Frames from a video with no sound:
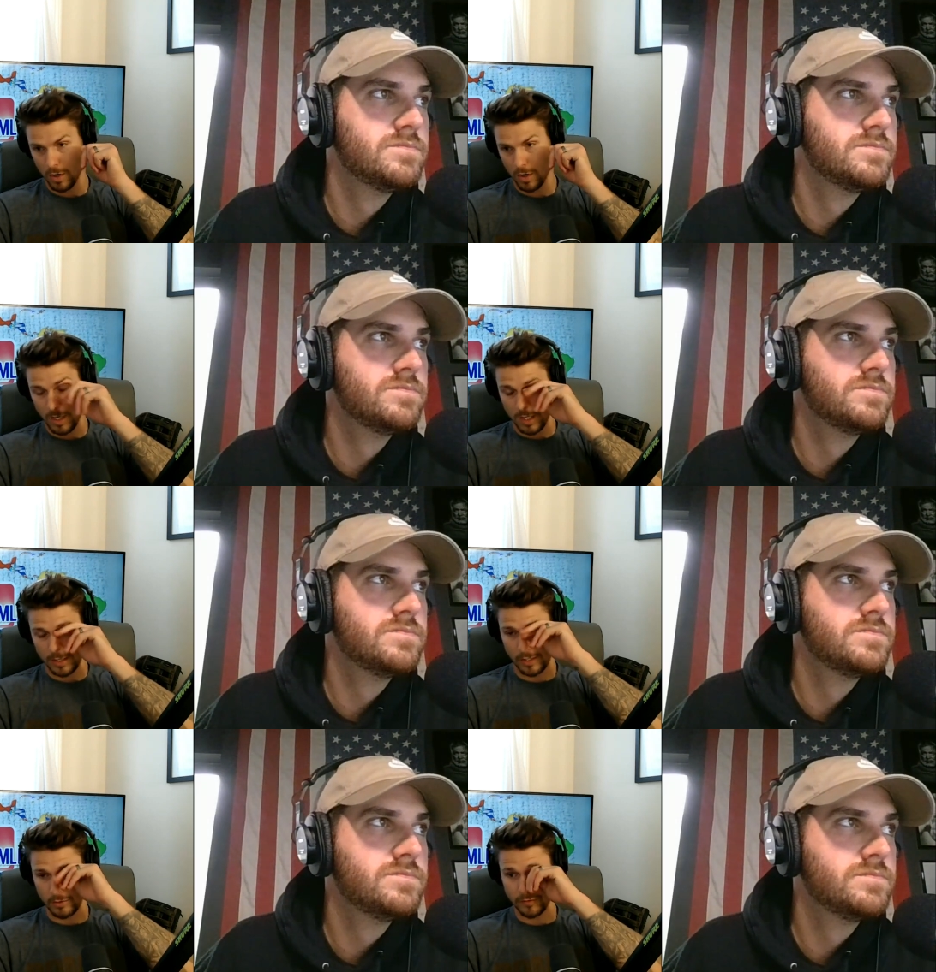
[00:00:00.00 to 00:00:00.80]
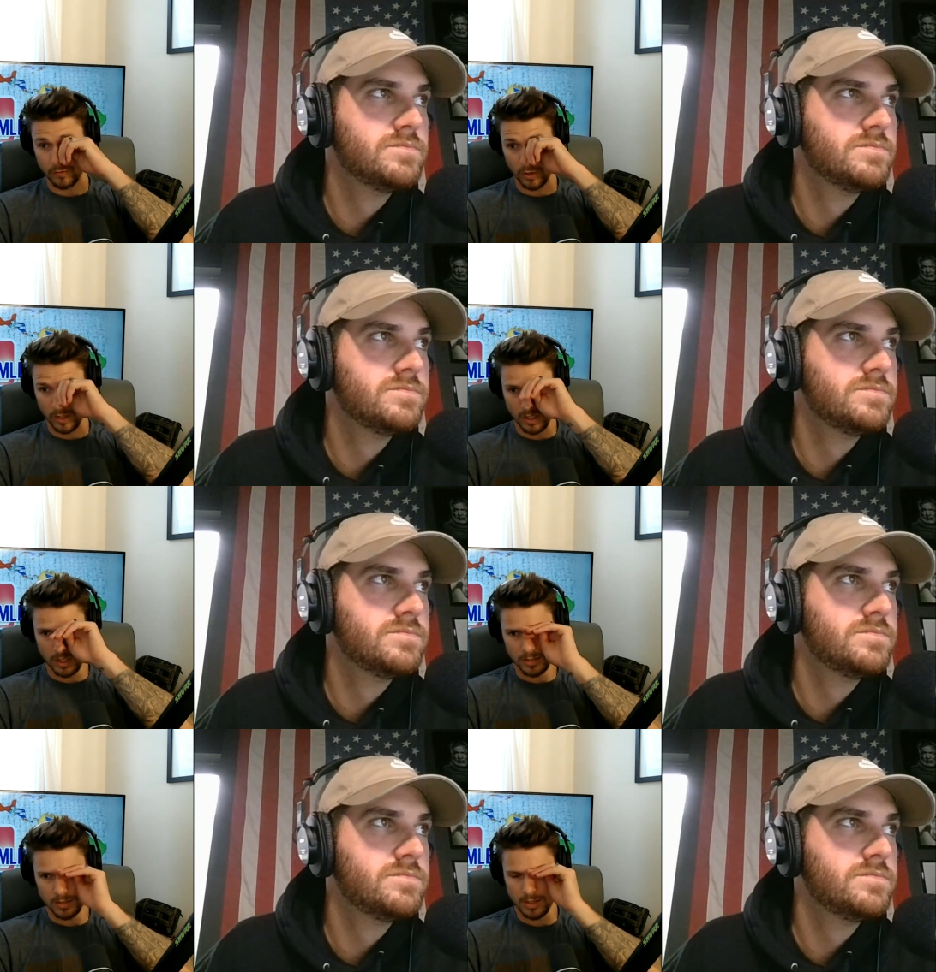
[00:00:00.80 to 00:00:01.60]
Speaker 1: I think it was four
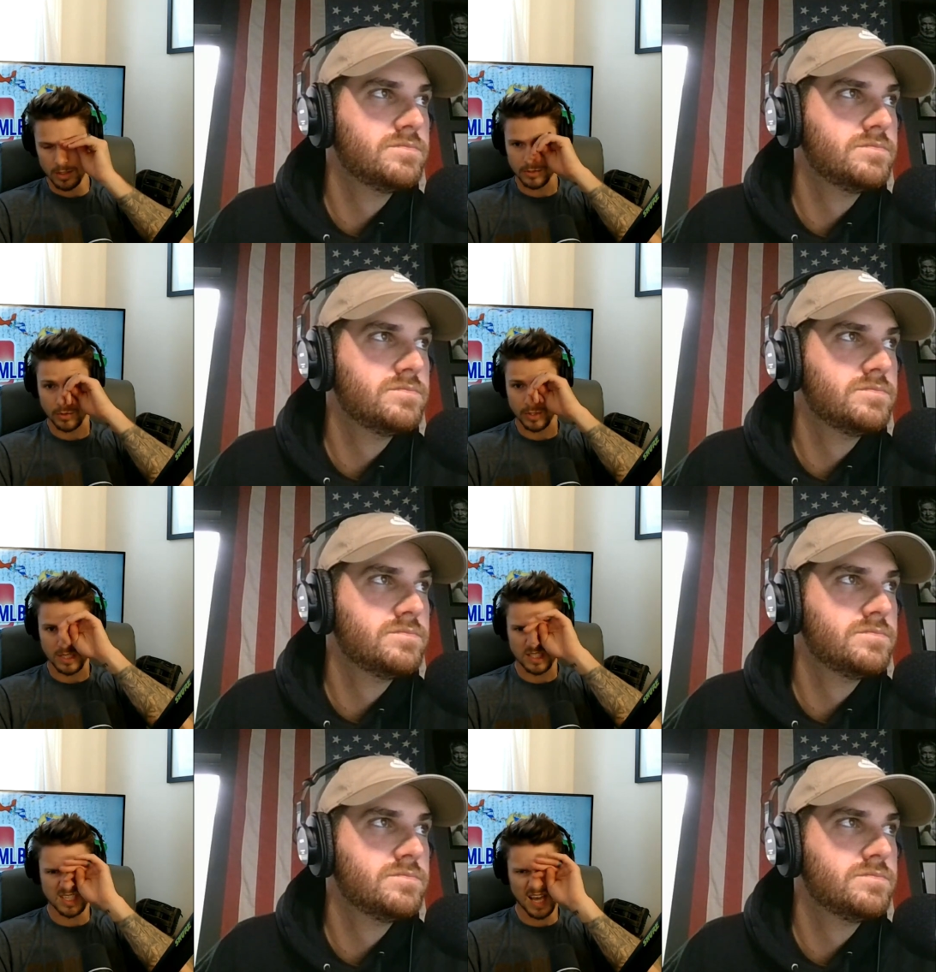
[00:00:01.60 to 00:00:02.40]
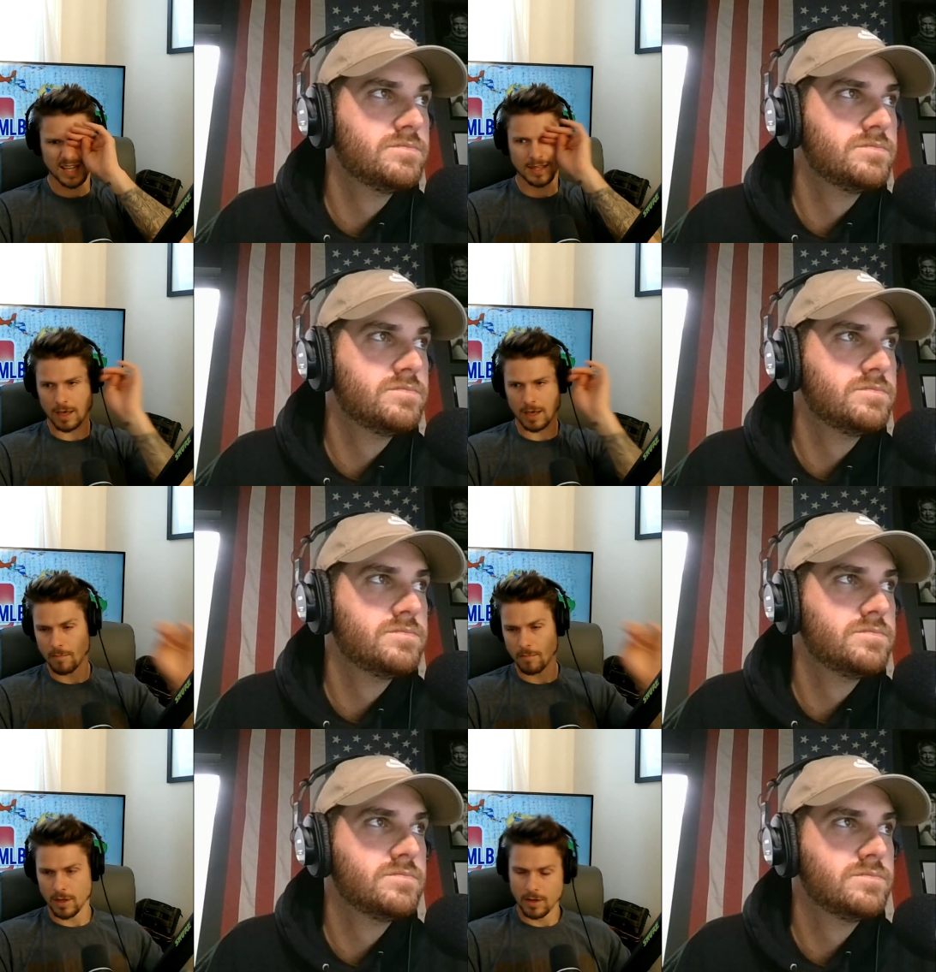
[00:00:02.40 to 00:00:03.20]
kids, and so he sat them
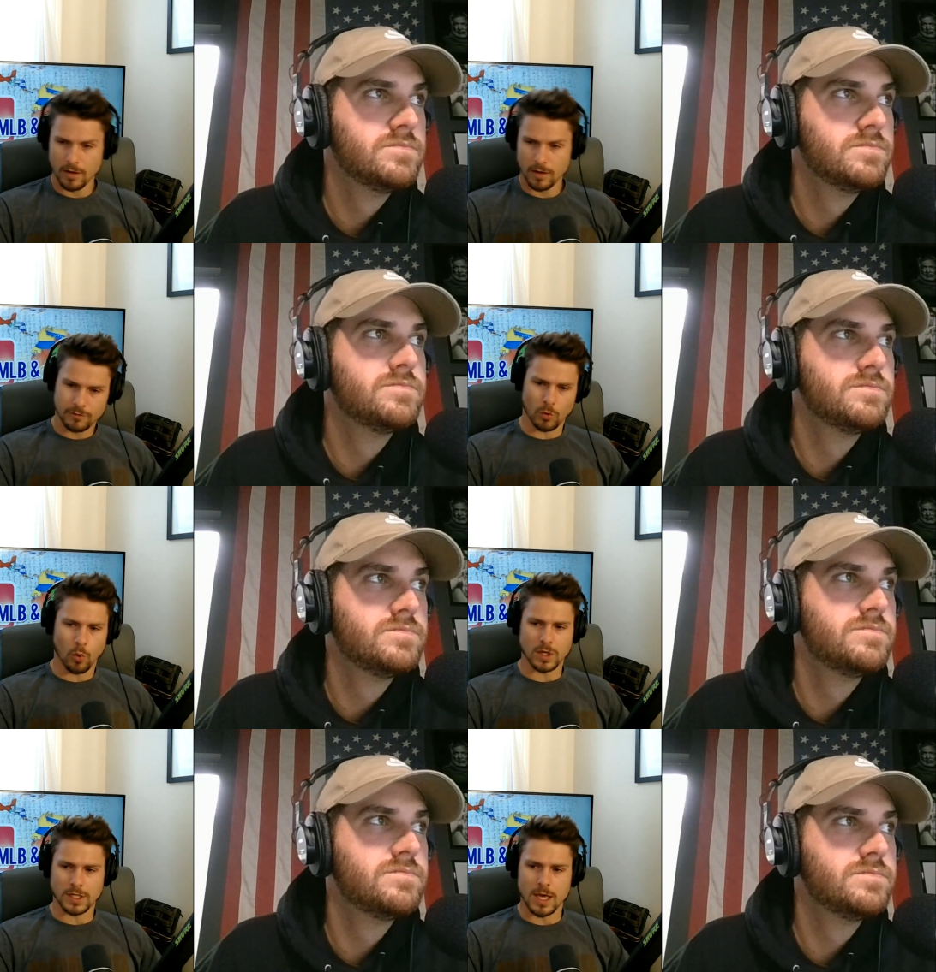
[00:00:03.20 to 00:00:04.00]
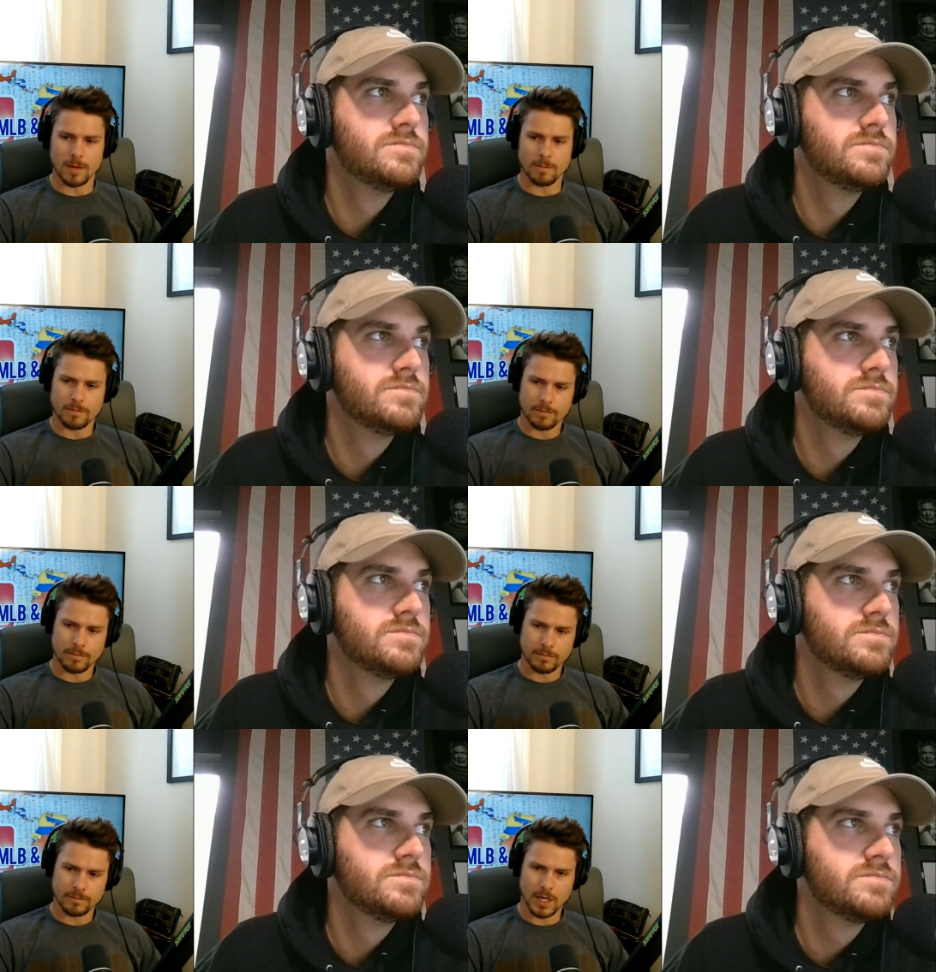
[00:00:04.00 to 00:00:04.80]
for one game
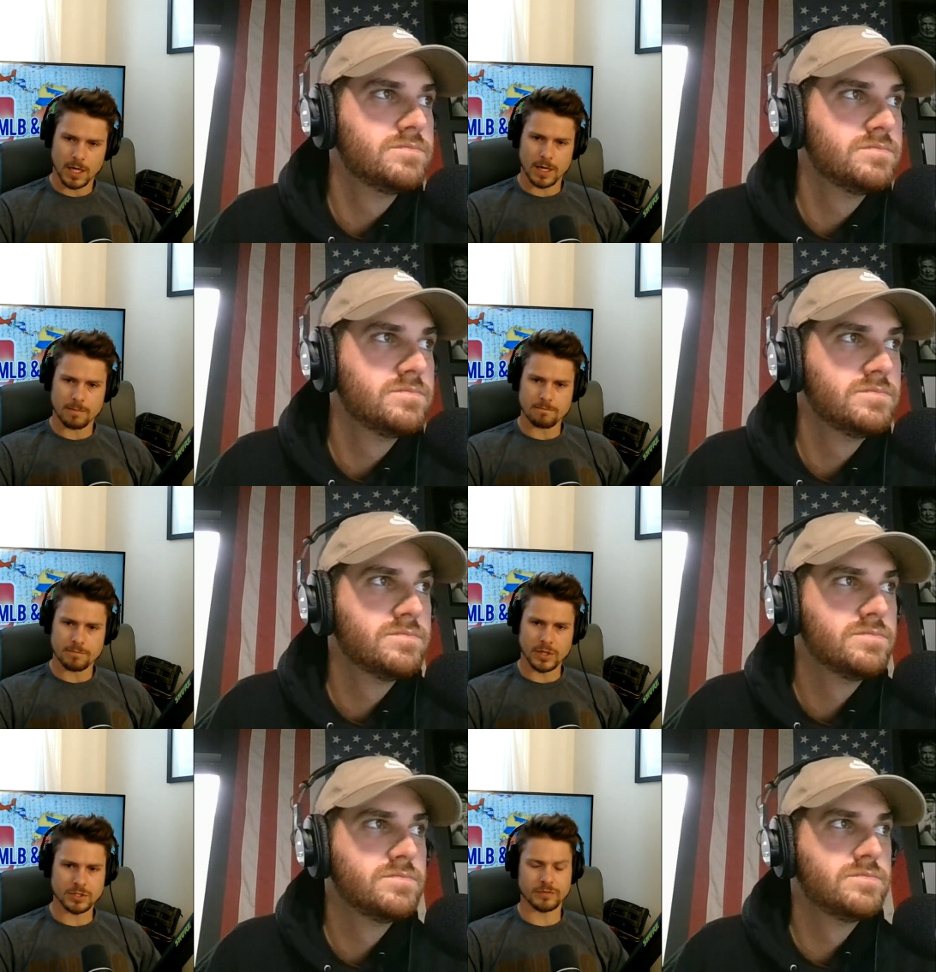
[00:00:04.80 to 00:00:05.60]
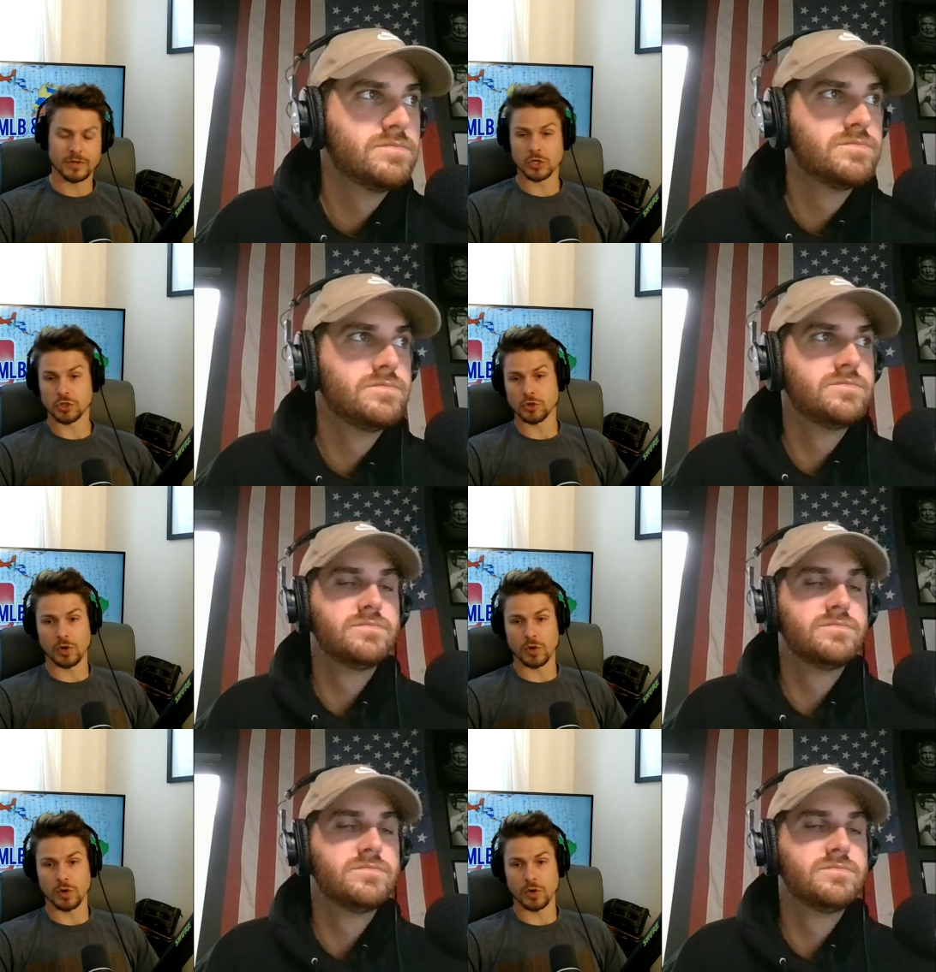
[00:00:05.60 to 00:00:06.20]
um, because of an issue.